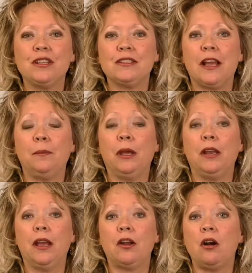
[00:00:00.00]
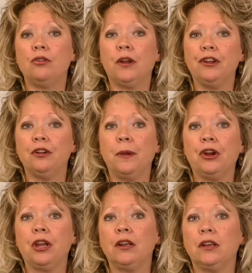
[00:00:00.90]
the segment and call Greater
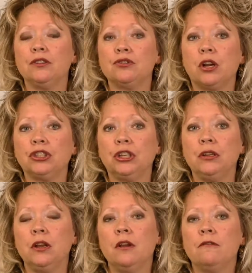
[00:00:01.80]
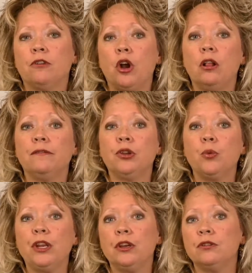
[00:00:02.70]
American Construction for all of your
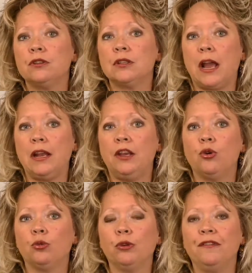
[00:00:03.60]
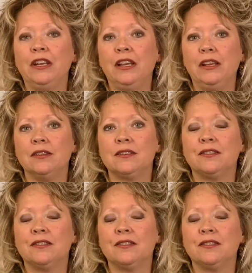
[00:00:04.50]
windows, siding, or roofing needs.